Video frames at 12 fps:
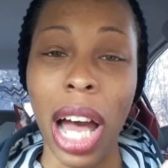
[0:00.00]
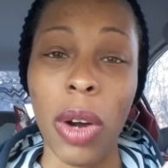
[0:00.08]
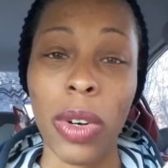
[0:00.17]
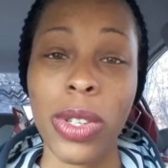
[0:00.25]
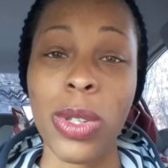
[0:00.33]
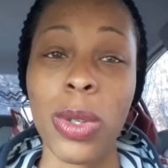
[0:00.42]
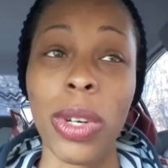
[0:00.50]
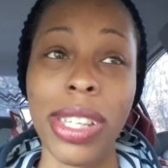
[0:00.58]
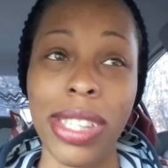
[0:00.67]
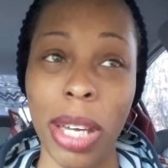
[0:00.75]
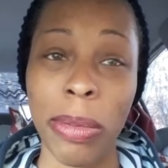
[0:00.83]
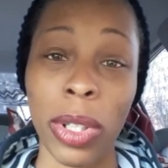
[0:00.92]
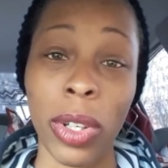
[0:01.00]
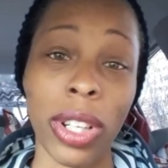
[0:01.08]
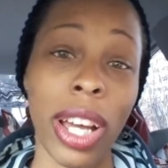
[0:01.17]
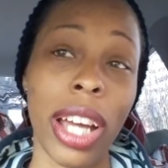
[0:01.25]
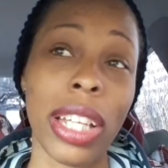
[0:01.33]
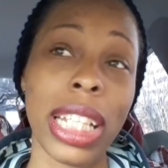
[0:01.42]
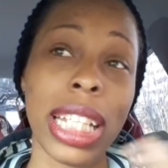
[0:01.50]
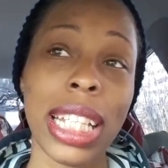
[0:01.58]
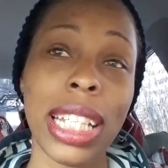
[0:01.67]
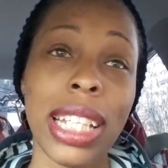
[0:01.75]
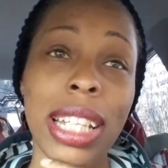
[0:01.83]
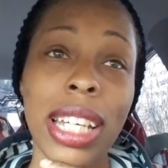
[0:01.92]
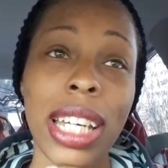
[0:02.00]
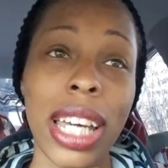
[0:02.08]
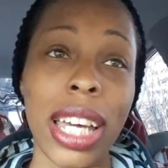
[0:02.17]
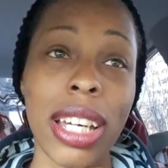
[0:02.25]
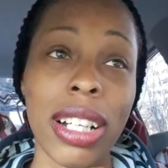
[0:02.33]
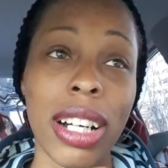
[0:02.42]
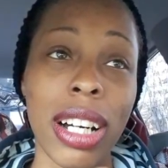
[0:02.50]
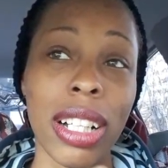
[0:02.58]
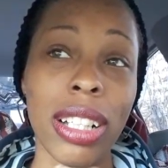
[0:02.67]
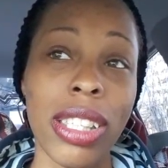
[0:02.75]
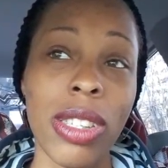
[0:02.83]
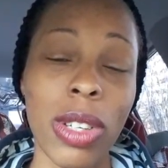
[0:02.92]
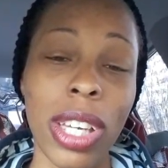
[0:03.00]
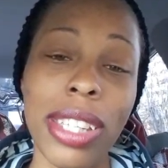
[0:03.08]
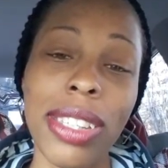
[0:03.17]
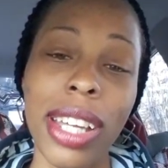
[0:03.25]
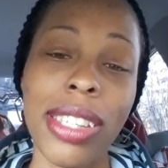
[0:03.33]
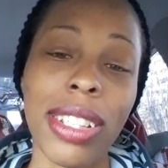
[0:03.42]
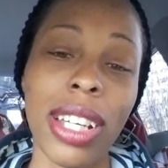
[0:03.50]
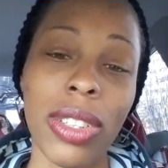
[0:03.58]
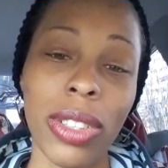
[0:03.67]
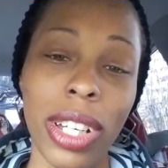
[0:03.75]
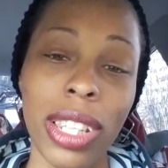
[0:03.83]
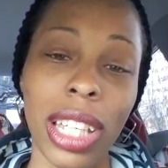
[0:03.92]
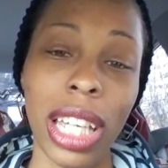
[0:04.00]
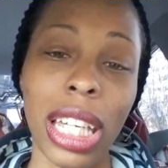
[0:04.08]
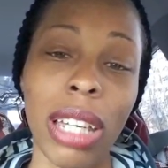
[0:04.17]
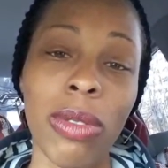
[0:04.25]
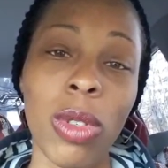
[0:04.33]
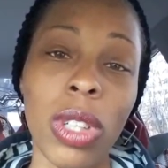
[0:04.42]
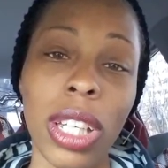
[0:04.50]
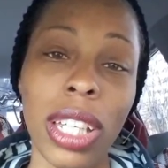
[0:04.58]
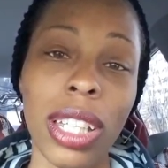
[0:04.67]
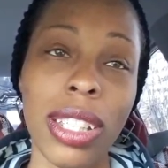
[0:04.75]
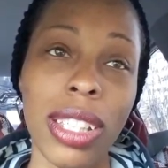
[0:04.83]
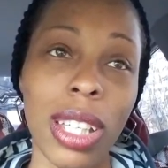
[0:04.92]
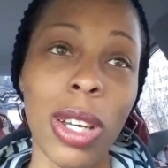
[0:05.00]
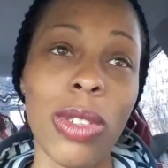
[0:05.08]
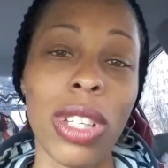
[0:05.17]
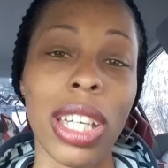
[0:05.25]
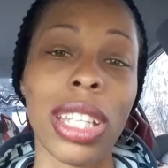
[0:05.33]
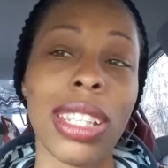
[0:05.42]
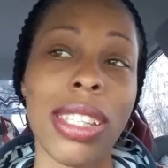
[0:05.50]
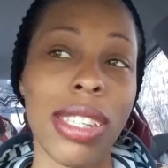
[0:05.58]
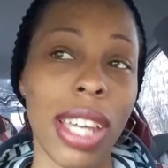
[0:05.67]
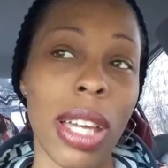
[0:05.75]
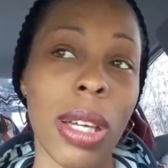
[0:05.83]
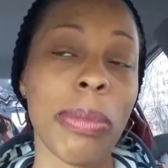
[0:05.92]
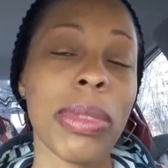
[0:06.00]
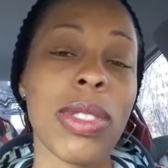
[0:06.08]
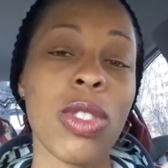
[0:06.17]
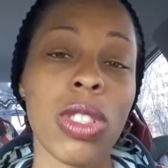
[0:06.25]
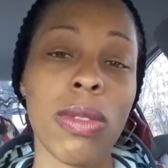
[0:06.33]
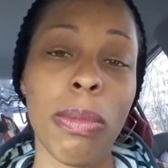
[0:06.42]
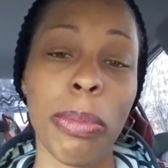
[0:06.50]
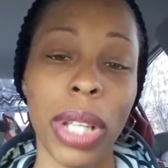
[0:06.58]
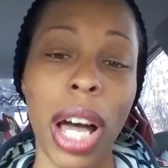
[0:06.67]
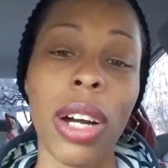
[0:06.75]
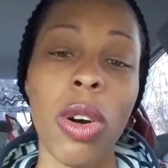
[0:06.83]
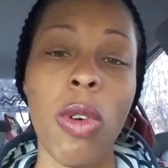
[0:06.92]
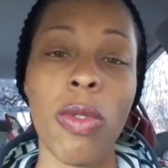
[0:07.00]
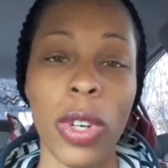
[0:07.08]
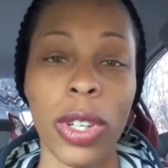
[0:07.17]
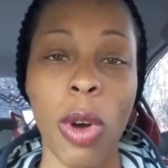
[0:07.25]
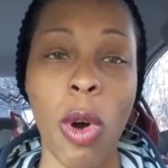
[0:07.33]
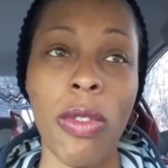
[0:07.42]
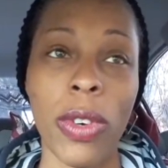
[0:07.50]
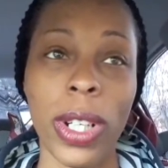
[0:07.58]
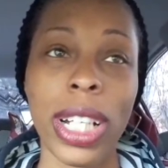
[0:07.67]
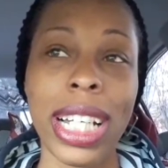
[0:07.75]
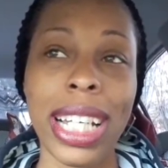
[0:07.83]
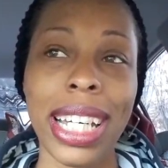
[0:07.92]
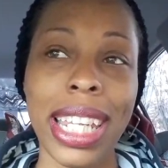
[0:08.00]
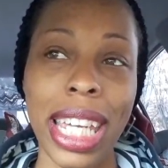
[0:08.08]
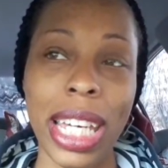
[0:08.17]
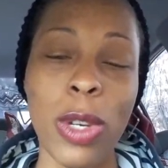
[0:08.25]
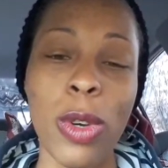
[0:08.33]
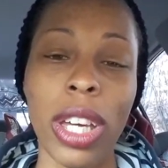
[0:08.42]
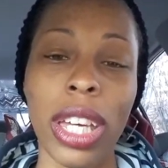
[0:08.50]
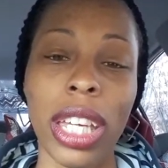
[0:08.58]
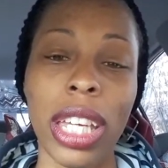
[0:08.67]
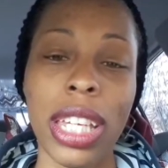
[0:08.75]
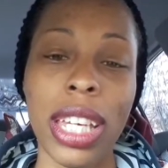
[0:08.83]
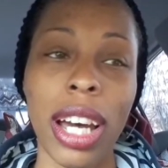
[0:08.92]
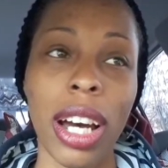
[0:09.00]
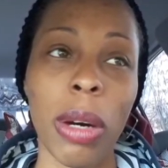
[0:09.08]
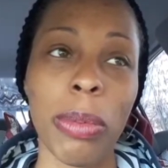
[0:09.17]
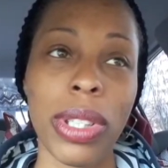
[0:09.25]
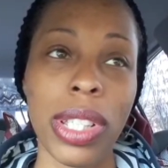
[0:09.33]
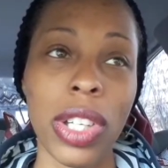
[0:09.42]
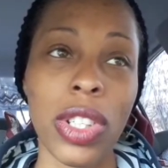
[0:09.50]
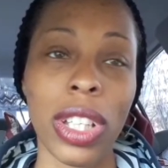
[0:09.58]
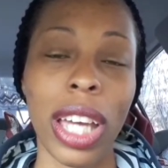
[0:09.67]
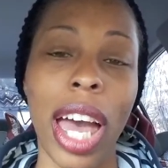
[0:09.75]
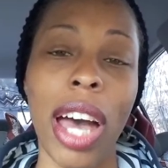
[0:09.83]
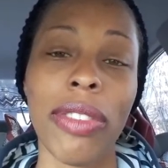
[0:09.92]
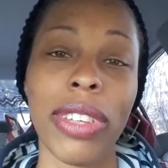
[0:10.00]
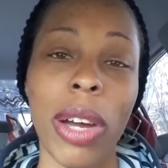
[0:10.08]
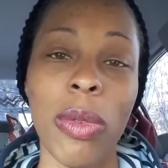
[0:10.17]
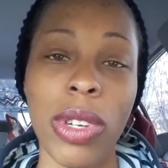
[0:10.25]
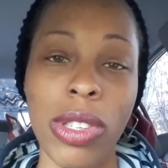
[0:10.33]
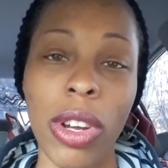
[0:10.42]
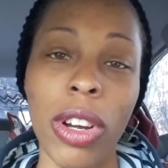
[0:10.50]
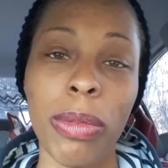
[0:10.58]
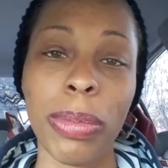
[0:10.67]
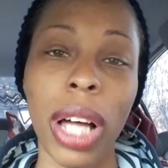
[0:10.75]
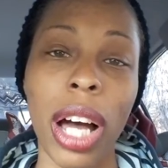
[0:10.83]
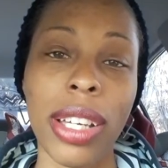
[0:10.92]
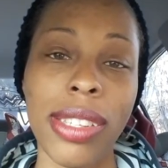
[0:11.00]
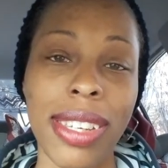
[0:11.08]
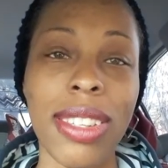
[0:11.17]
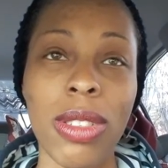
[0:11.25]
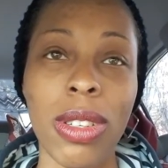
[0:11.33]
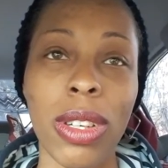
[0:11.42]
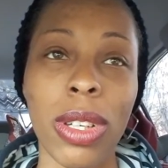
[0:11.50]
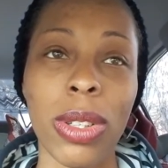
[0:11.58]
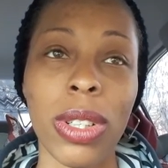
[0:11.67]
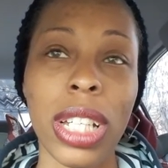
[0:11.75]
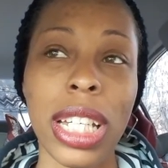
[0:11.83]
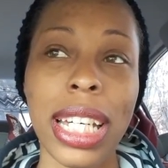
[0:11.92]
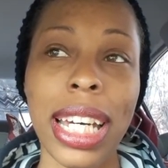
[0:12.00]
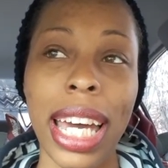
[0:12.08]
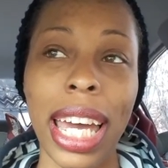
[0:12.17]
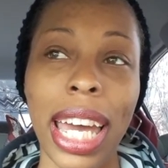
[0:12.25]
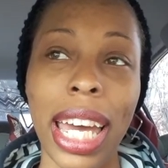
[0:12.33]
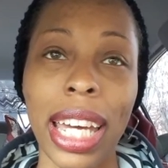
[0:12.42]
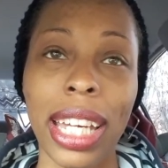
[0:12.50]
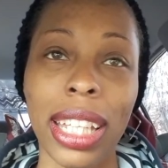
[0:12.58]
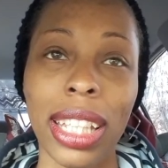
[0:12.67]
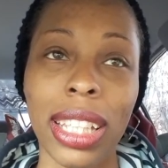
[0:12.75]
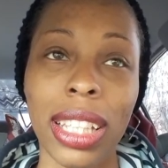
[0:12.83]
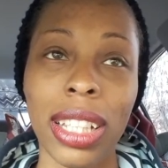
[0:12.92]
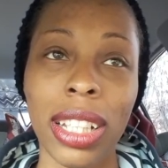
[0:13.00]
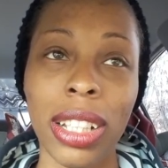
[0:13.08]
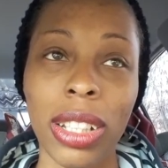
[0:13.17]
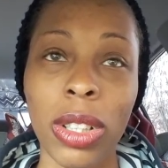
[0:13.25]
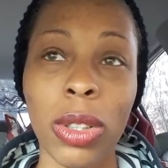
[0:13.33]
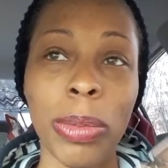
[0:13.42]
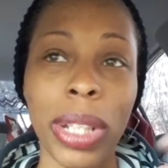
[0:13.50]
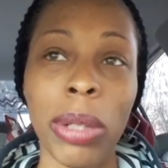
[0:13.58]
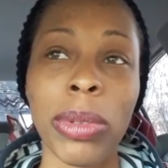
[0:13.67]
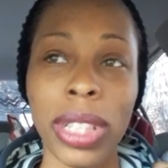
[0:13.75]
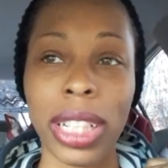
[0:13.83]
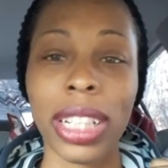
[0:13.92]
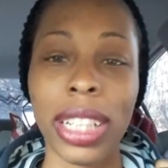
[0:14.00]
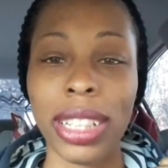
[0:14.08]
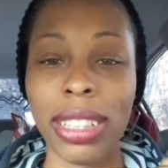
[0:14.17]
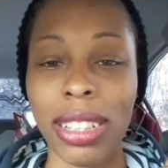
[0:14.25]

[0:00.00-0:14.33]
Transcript: hours to accept it or not. So yes, that's another good thing. If you can continue to get the same block over and over, then you can potentially have that reserve block sent to you, and you'll be able to,